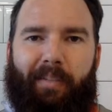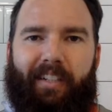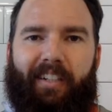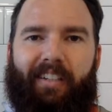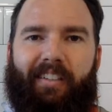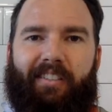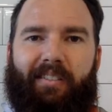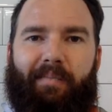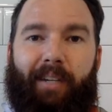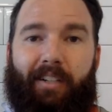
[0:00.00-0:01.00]
because
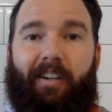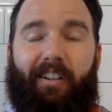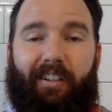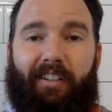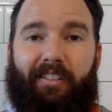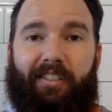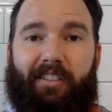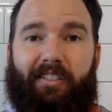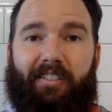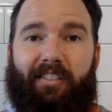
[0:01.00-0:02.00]
my car
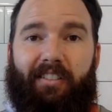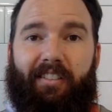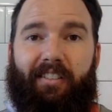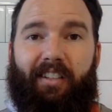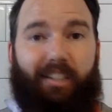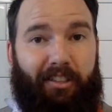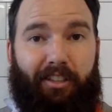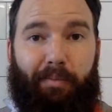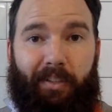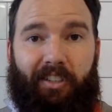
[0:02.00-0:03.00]
looked a little
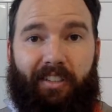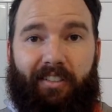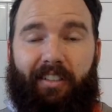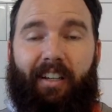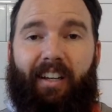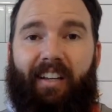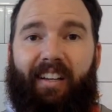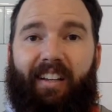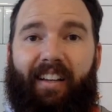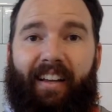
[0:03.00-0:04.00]
suspicious,
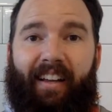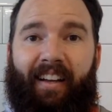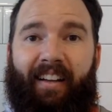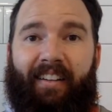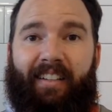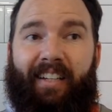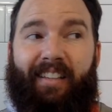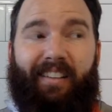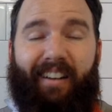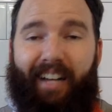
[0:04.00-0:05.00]
and he
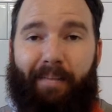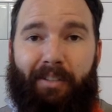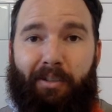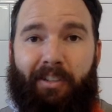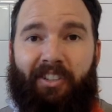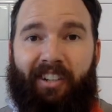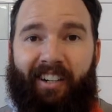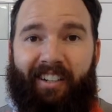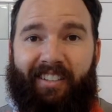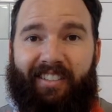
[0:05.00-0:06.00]
thought I'd been doing
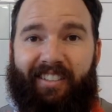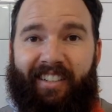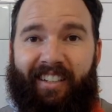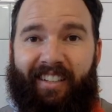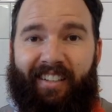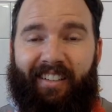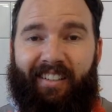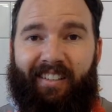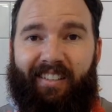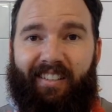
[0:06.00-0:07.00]
drugs
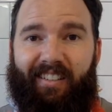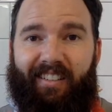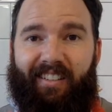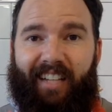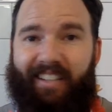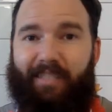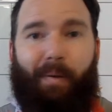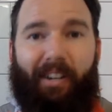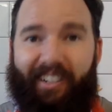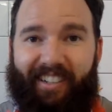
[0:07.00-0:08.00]
at this
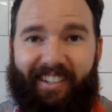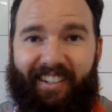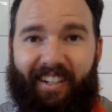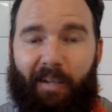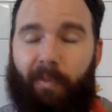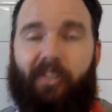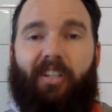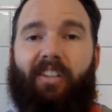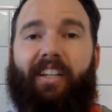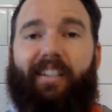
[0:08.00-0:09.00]
park, which is
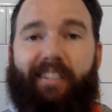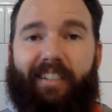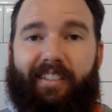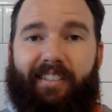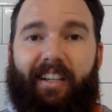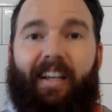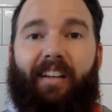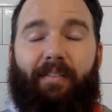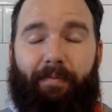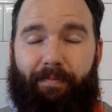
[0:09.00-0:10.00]
hilarious.
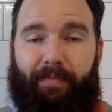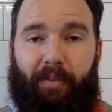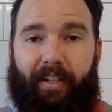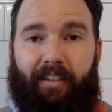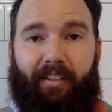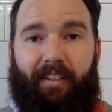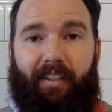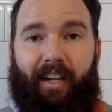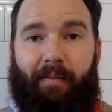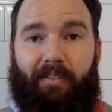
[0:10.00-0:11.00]
For the record,
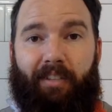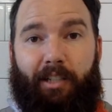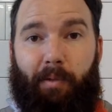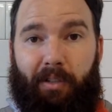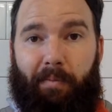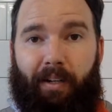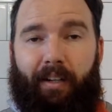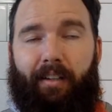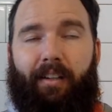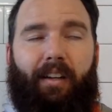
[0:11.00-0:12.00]
I was not smoking
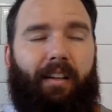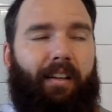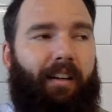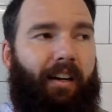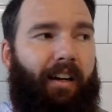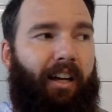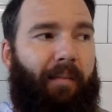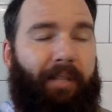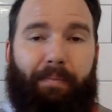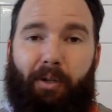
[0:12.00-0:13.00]
pot,
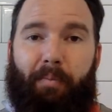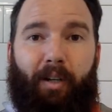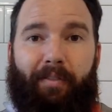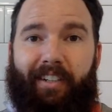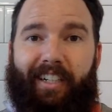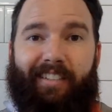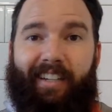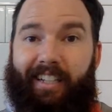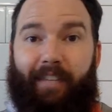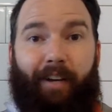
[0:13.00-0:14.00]
but he pulled me over, and he's
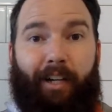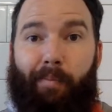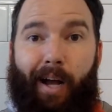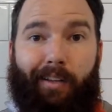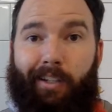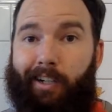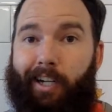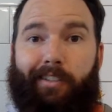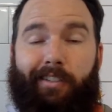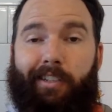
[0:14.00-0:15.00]
like, "If I go back there and
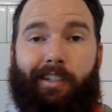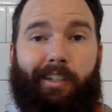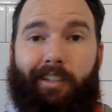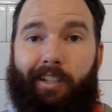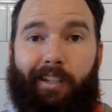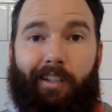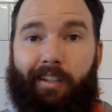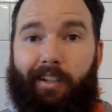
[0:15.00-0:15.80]
I see anything